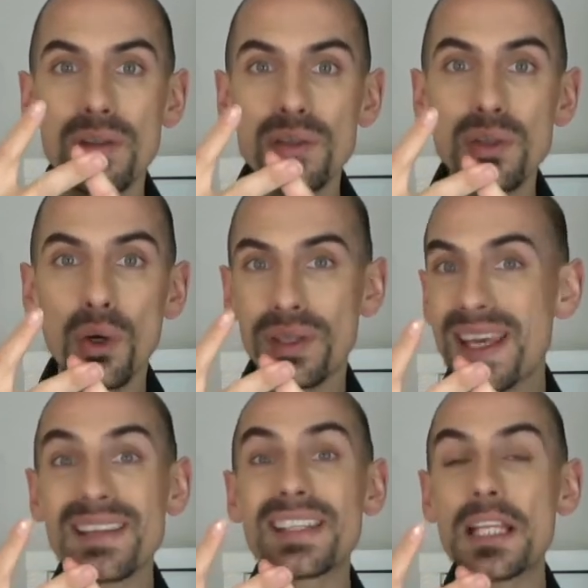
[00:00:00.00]
your
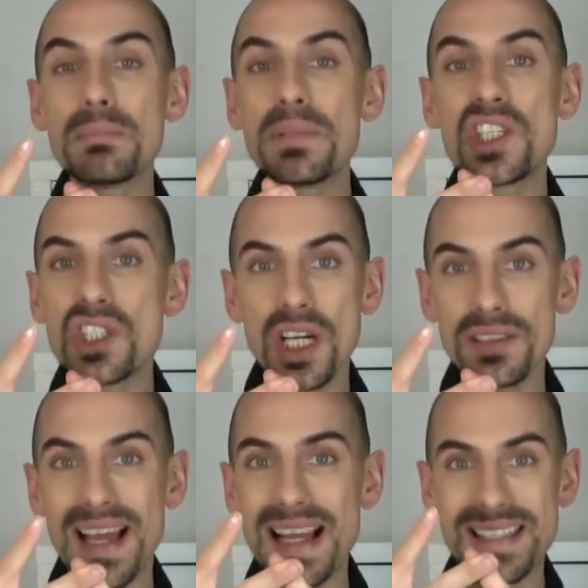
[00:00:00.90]
account can be
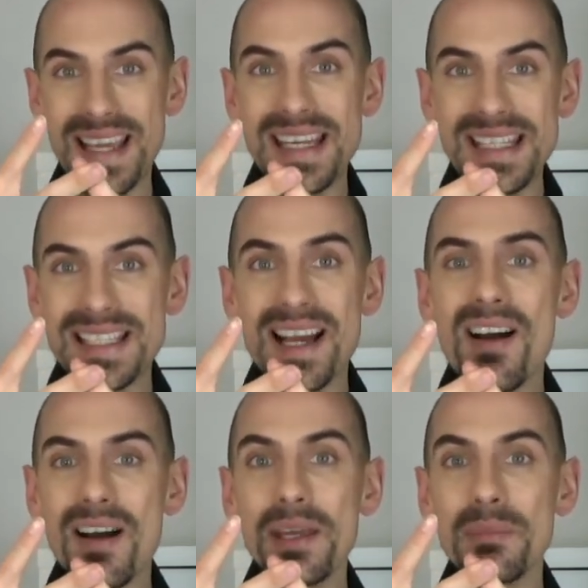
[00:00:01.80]
shut at any
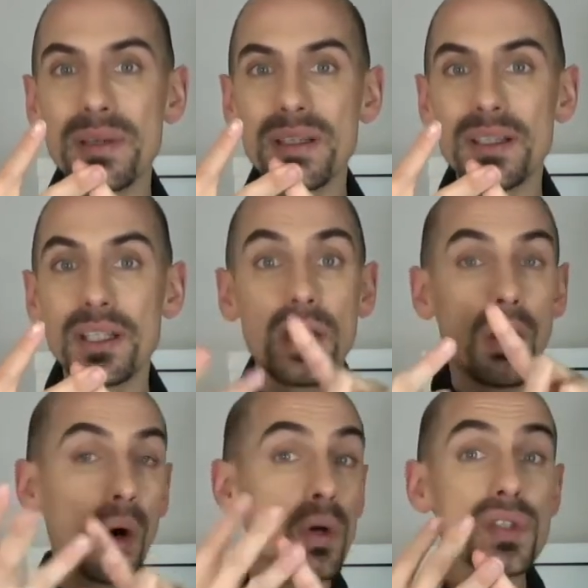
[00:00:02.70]
time.
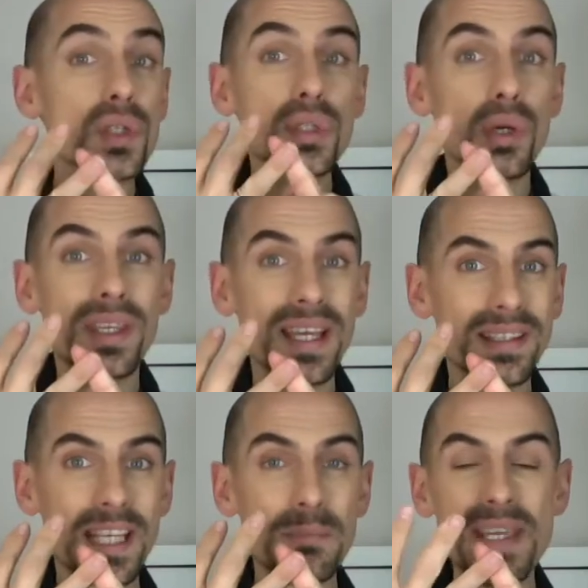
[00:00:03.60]
Also, your account
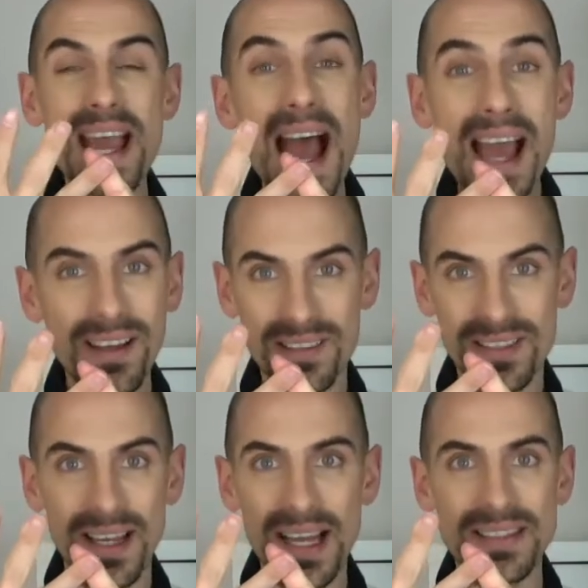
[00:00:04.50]
can be hacked
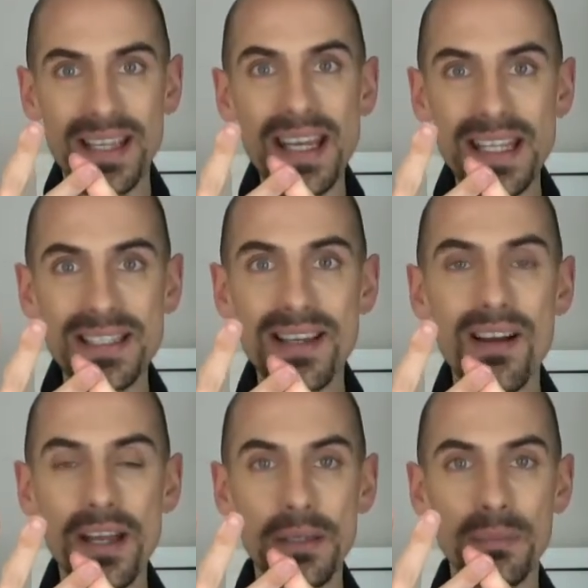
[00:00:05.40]
at any
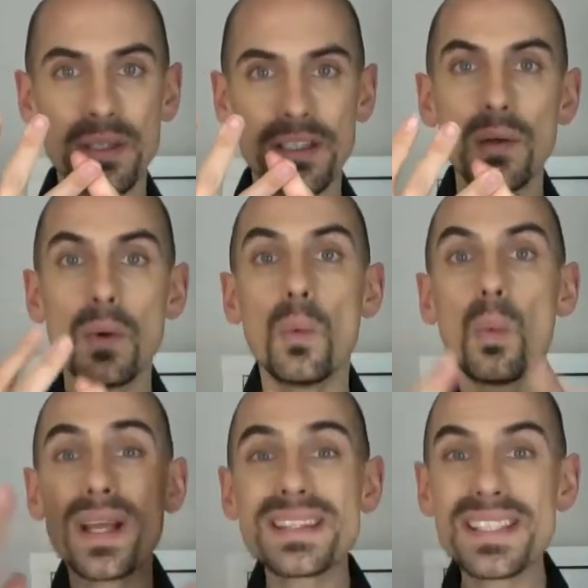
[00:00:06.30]
time.
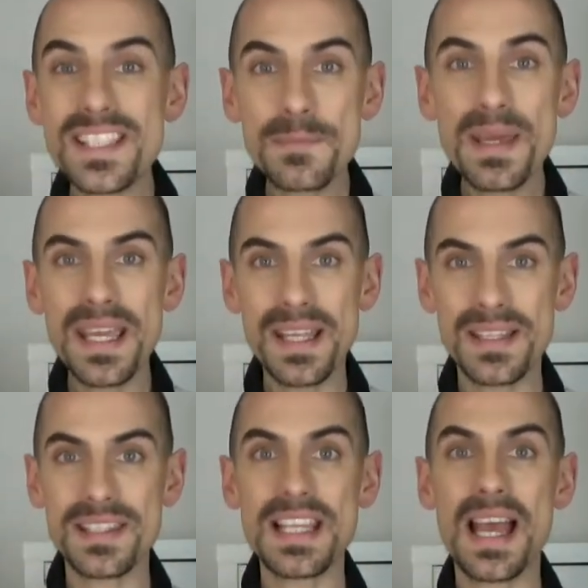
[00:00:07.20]
What this means
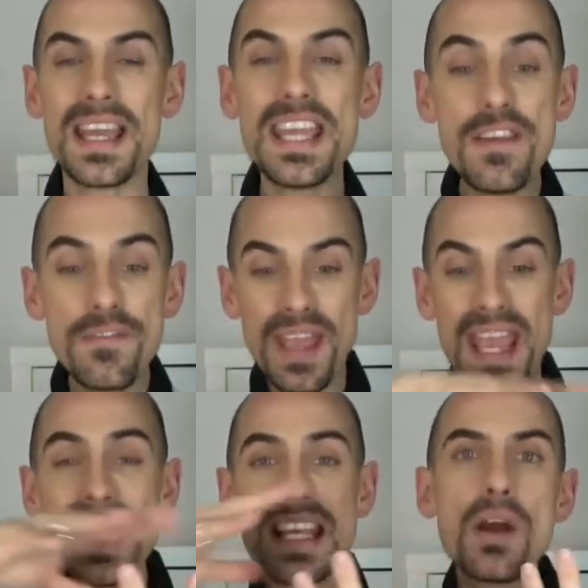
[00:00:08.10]
is that if
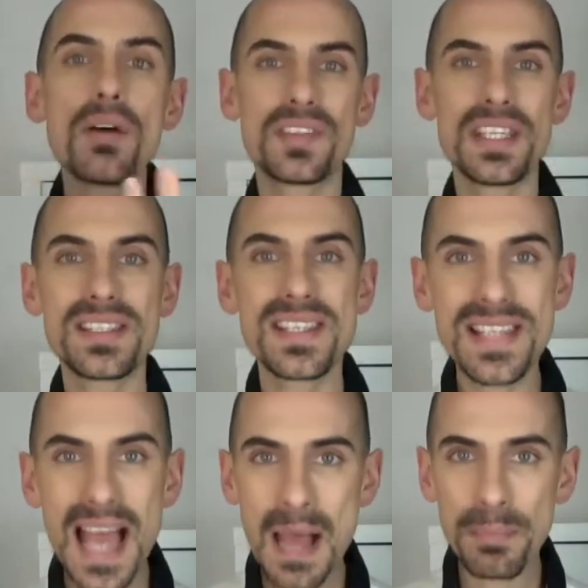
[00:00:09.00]
any of this is
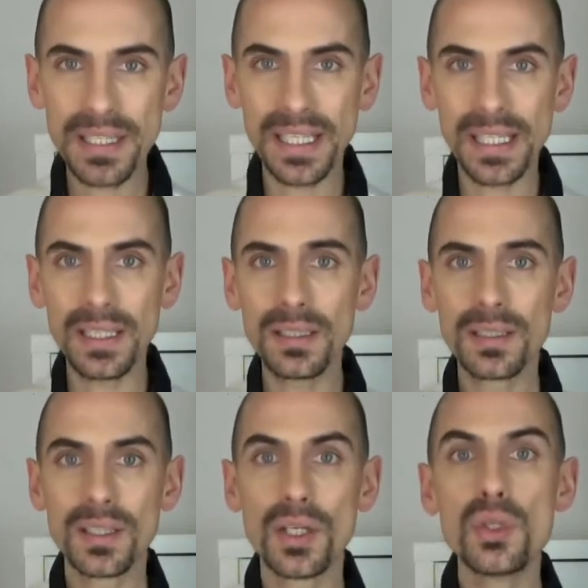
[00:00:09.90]
happening,
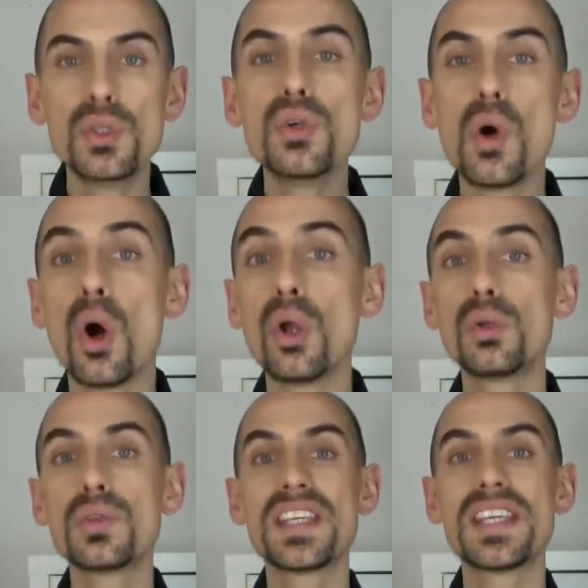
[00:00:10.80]
you are
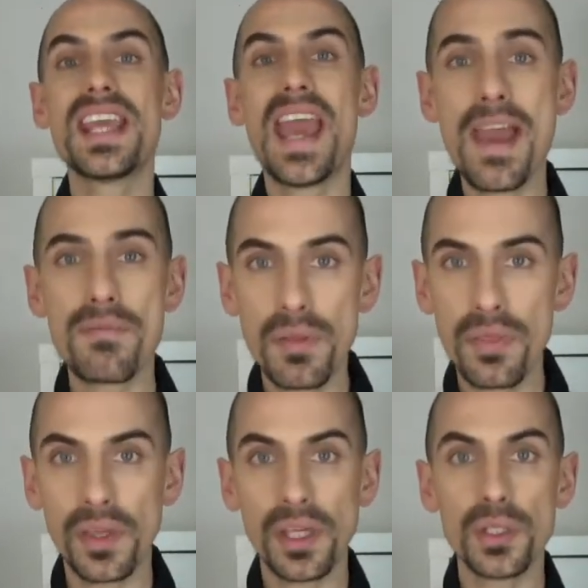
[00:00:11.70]
losing
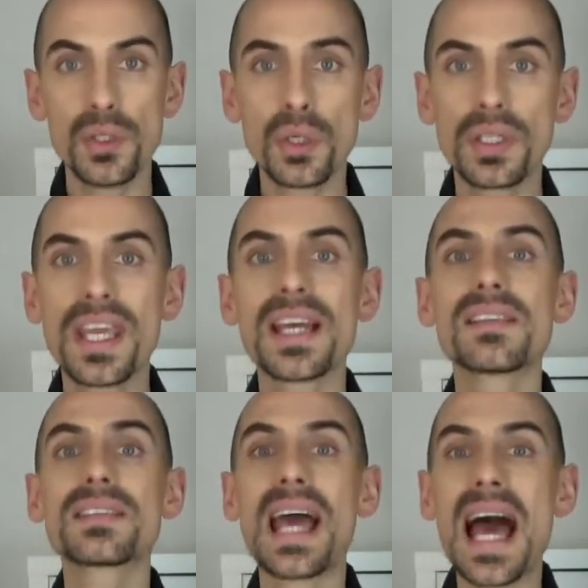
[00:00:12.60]
everything, your
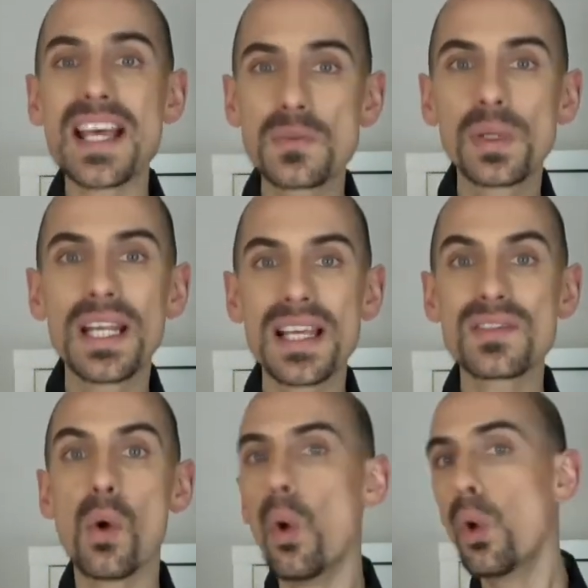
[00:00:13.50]
account as well as
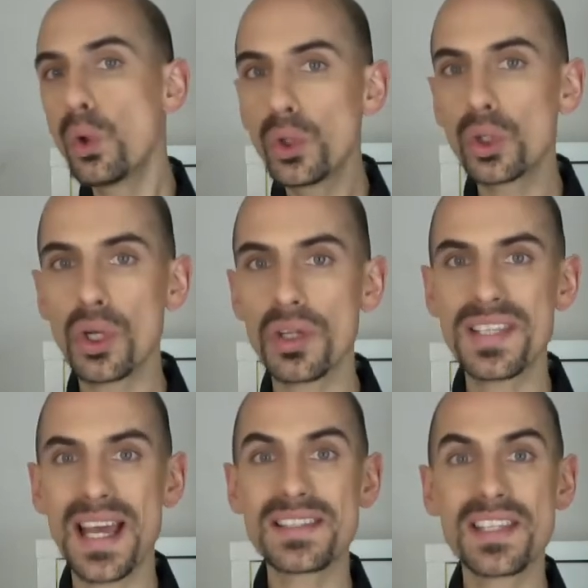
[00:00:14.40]
all your
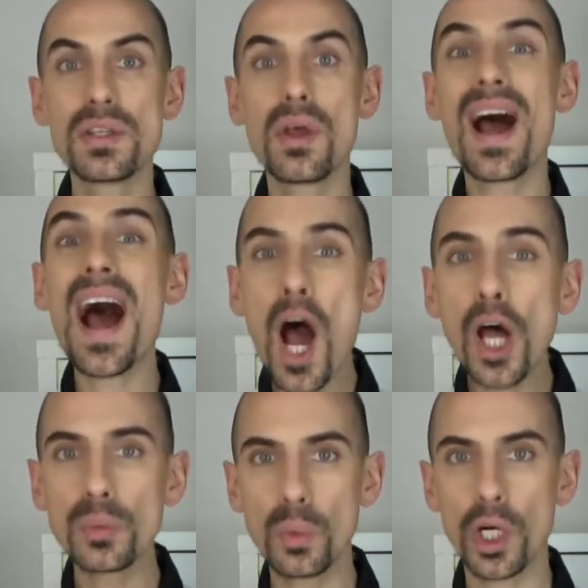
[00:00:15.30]
contacts and the
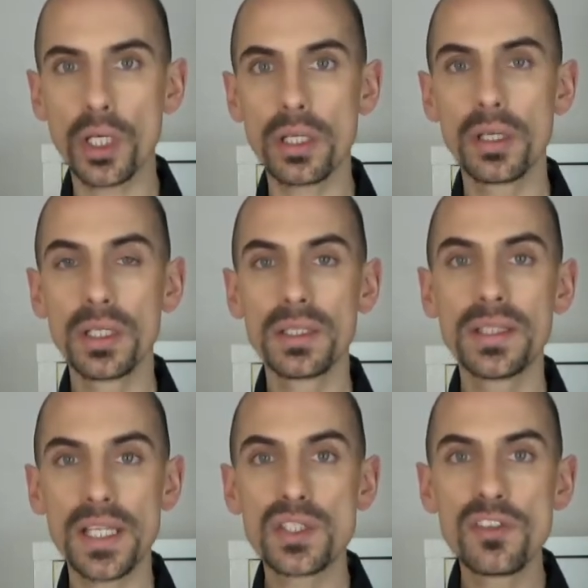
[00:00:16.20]
hard work
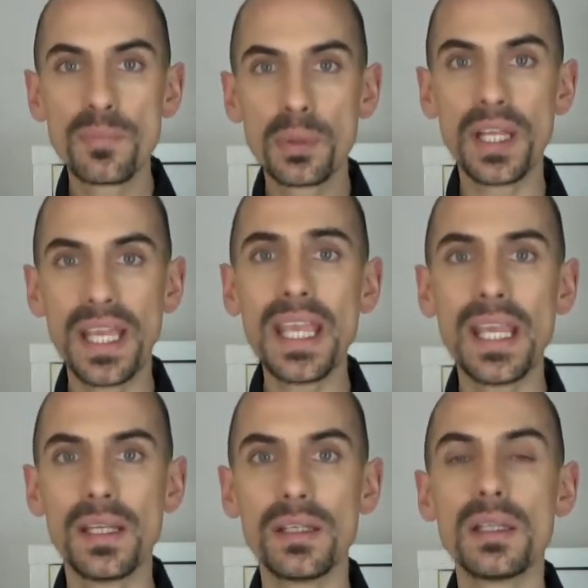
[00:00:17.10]
that you've put
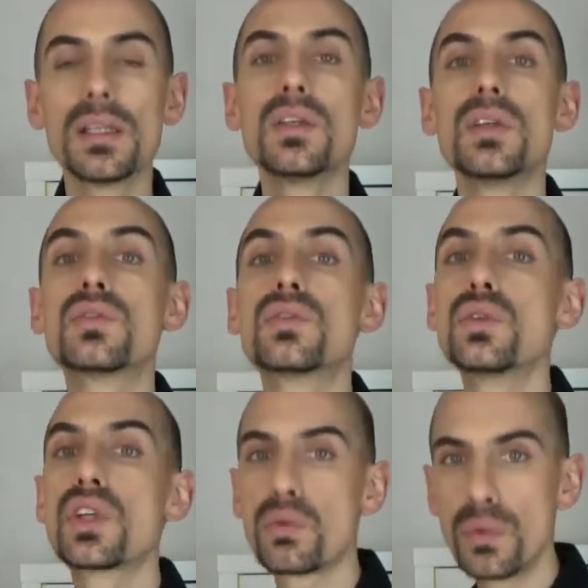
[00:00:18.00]
in to
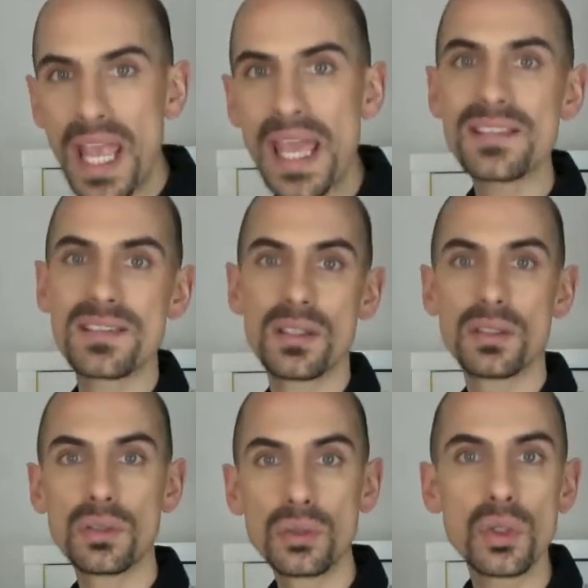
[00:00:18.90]
create
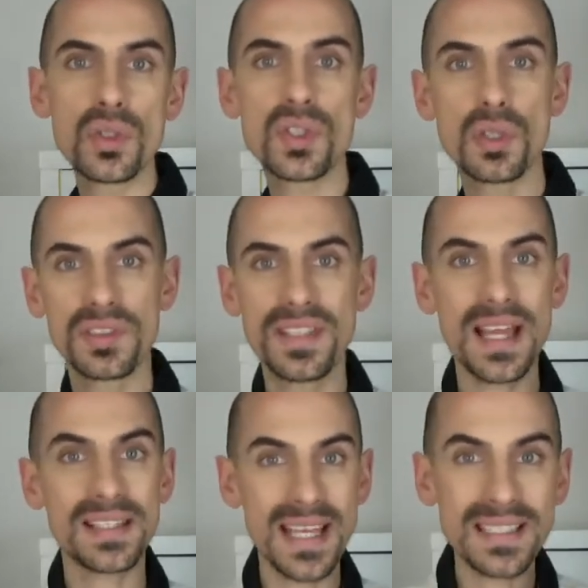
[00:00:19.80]
those
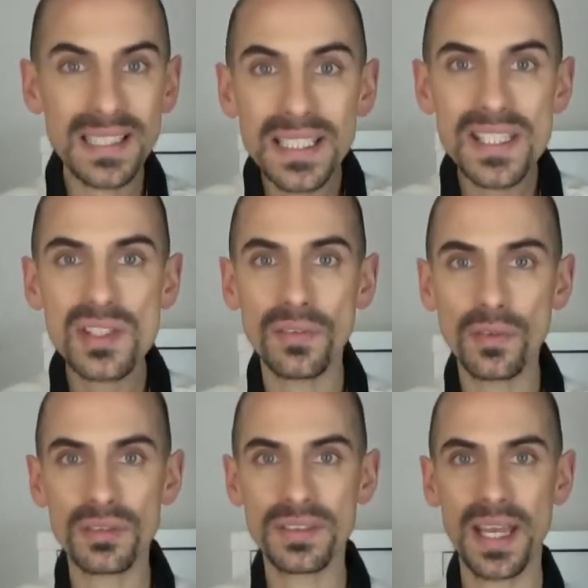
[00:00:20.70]
contacts, that list of
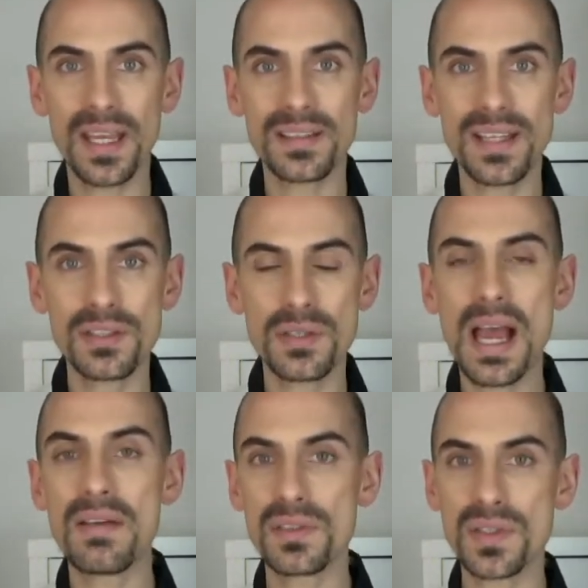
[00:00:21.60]
contacts that you
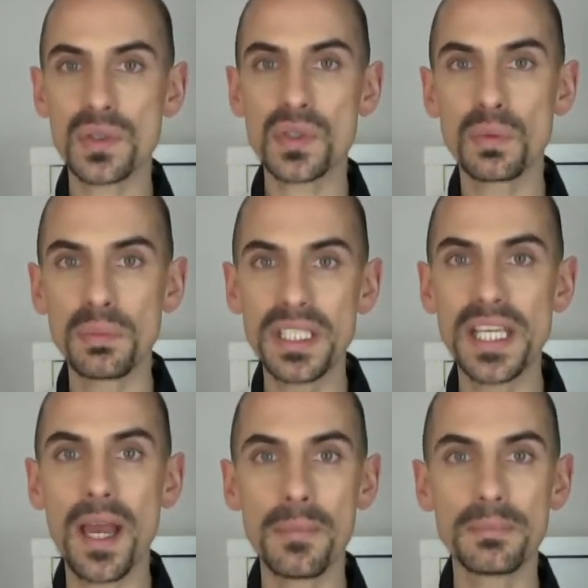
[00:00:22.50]
have on social media.